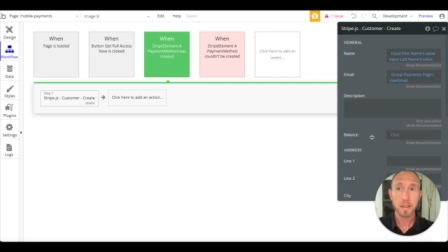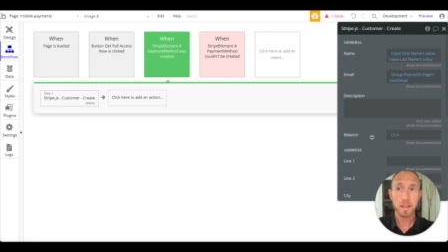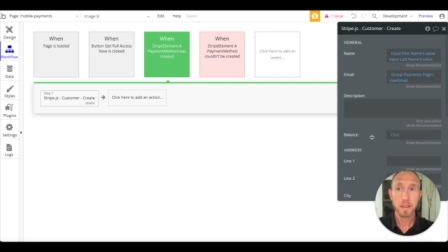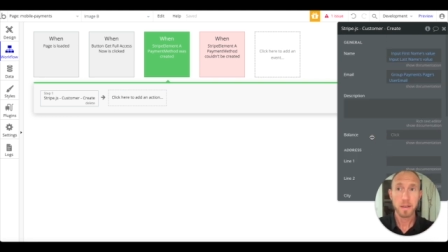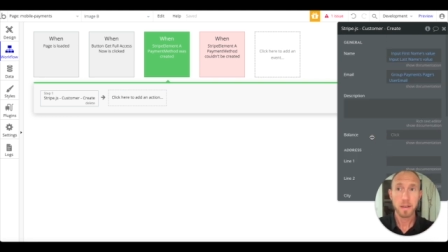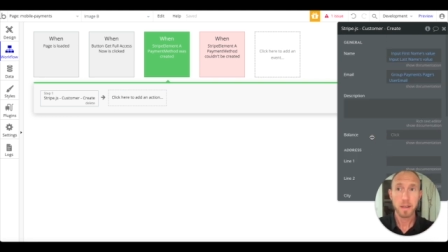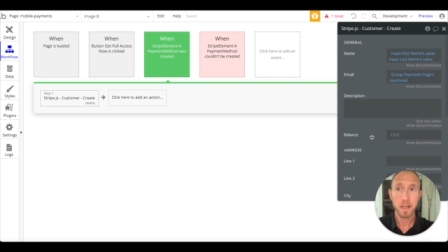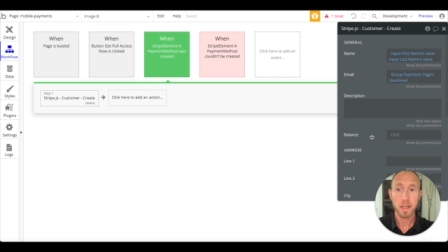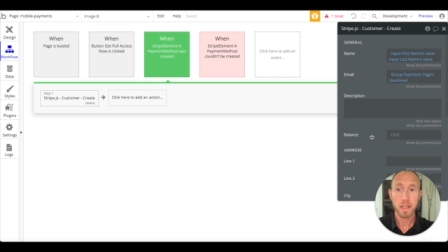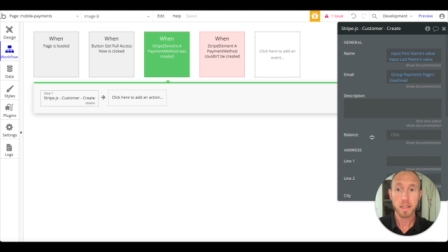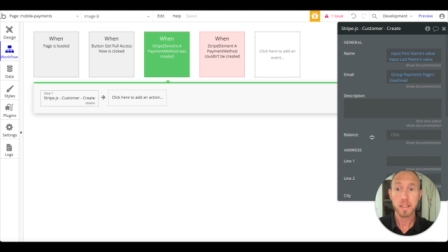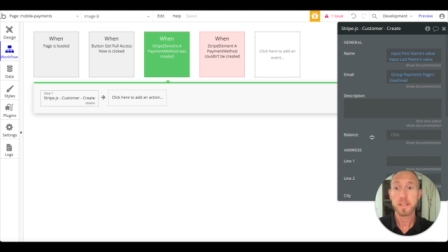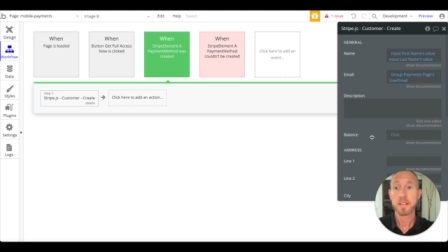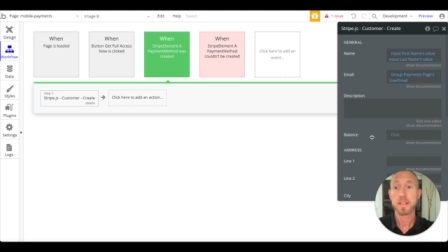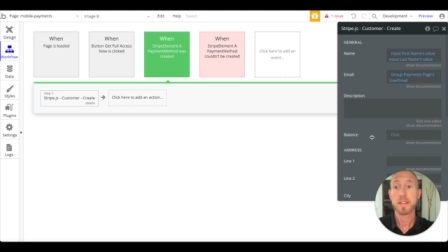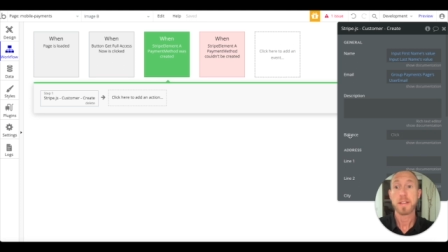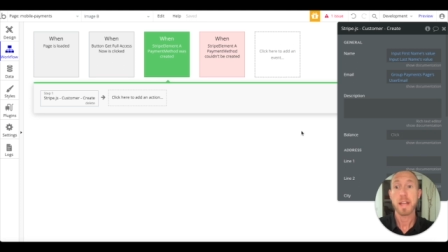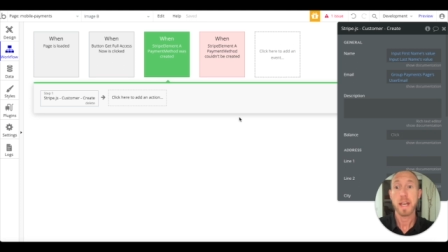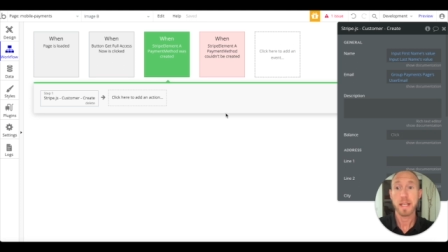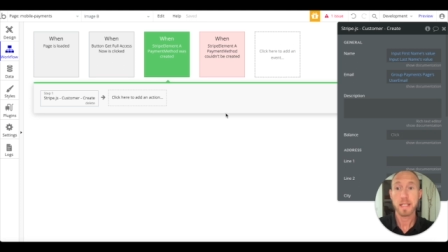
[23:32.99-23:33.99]
uh, can
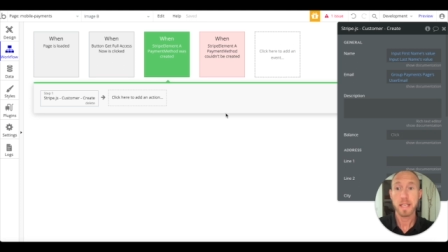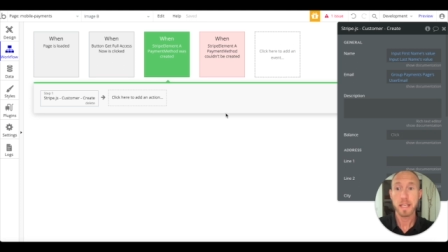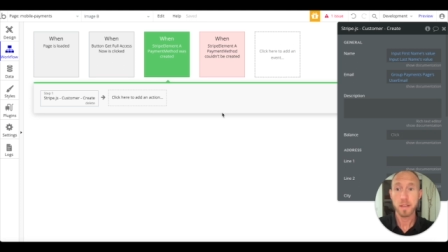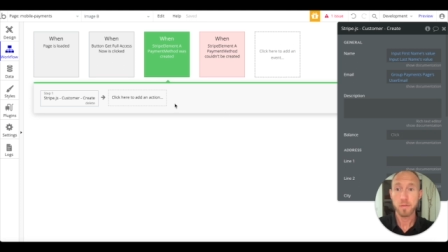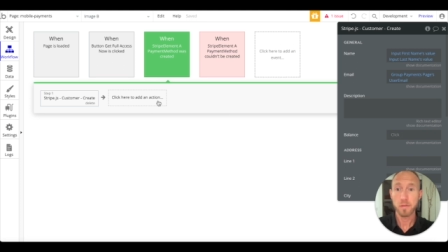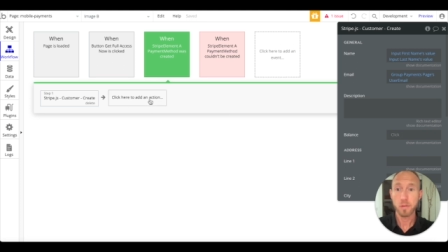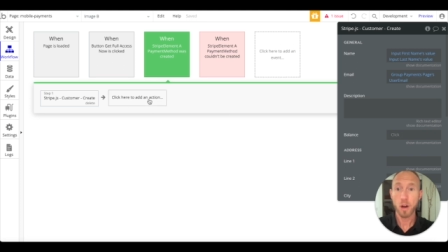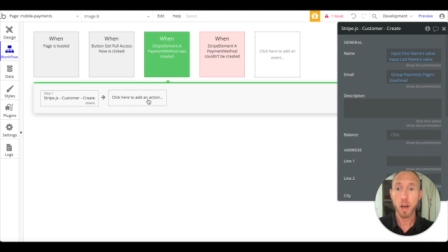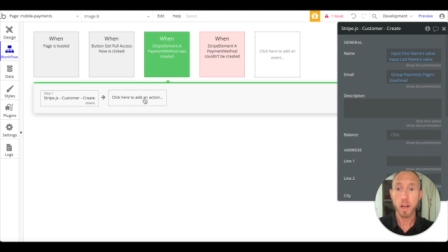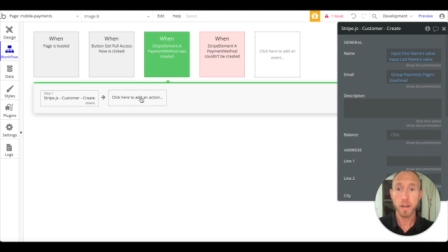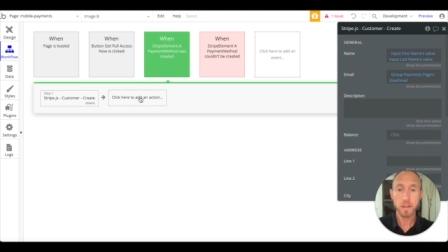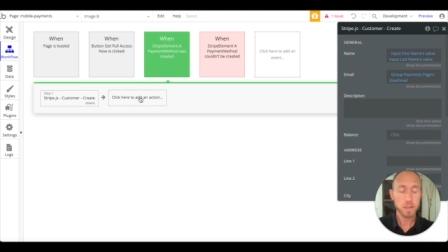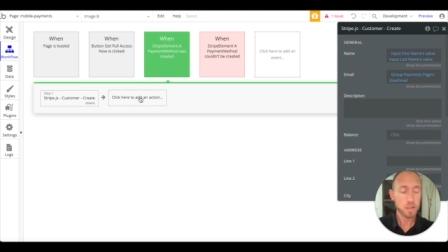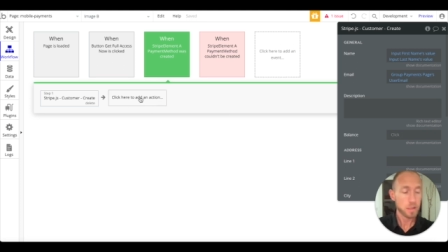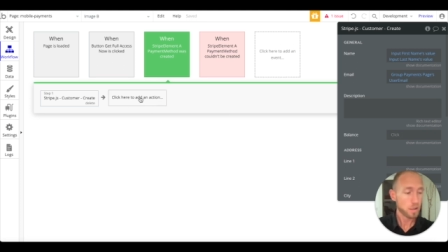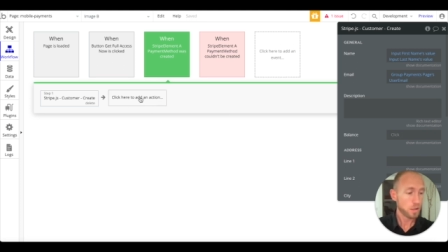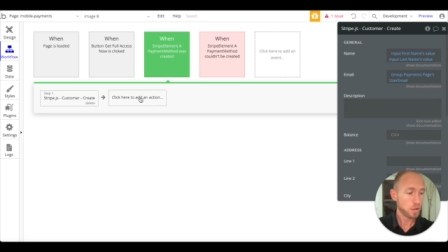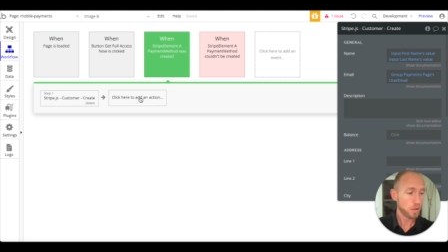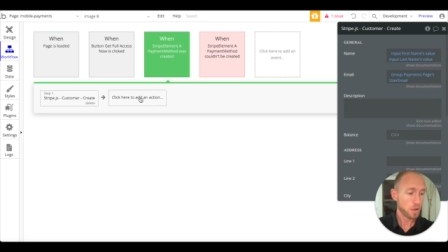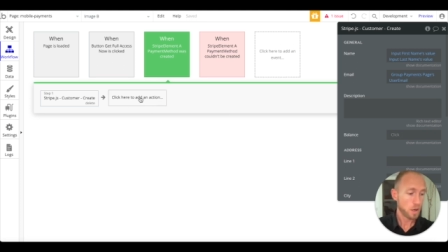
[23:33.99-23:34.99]
detect any fraud.
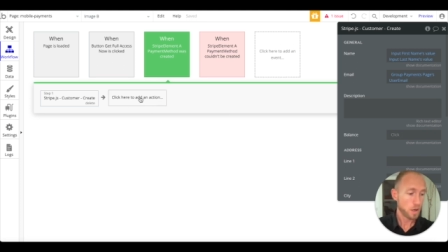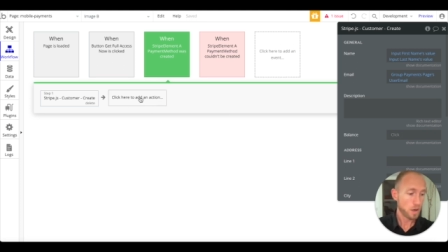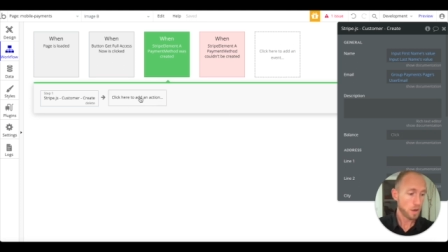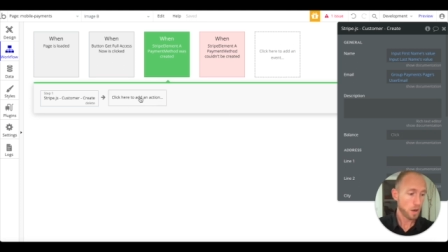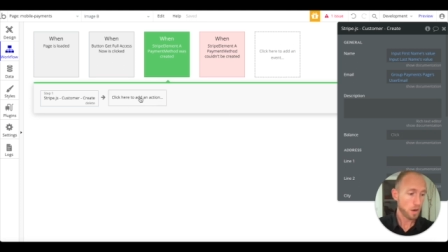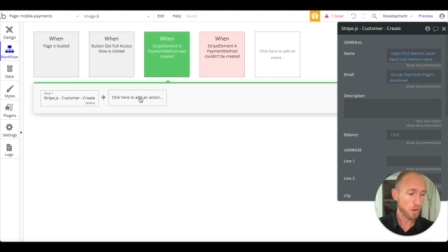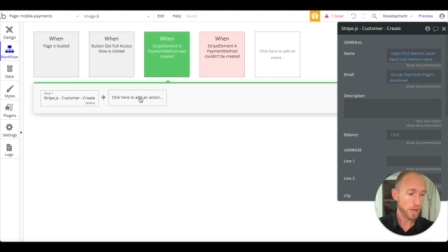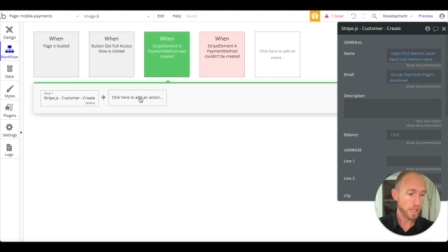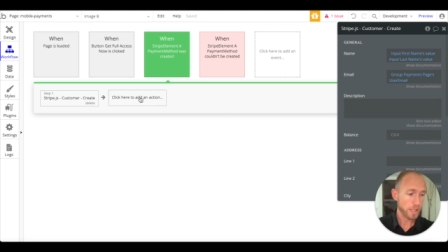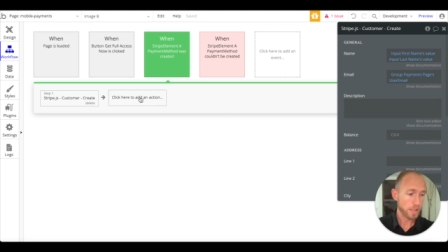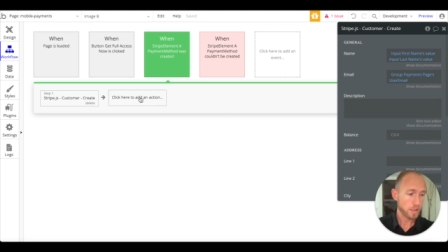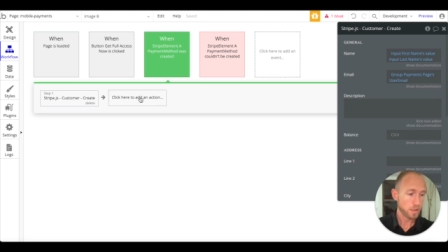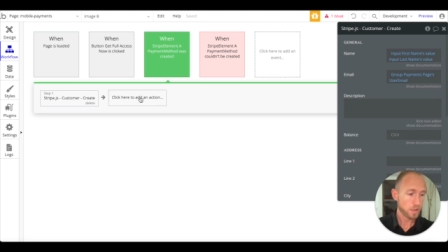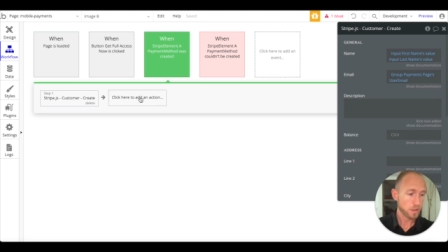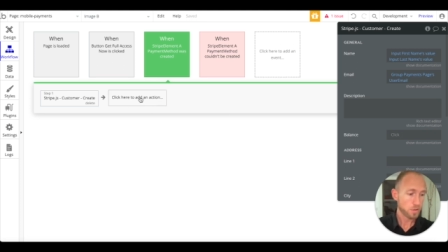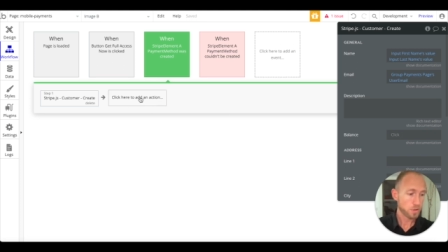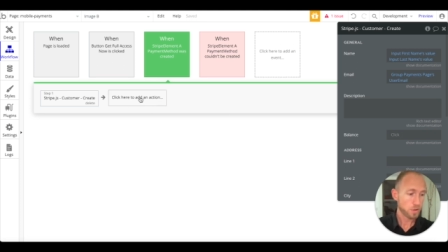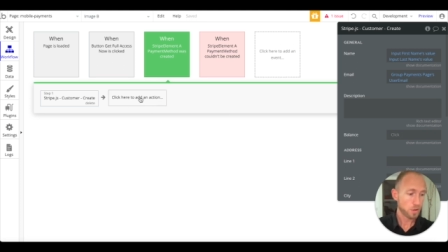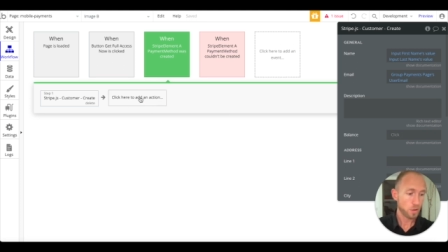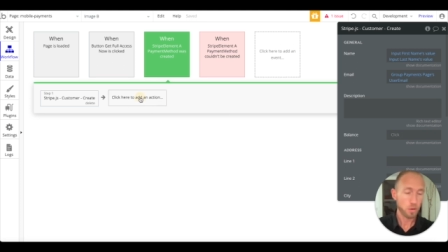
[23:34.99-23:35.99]
All right,
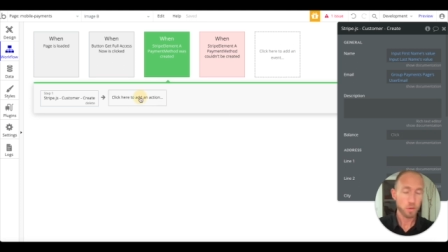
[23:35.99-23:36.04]
so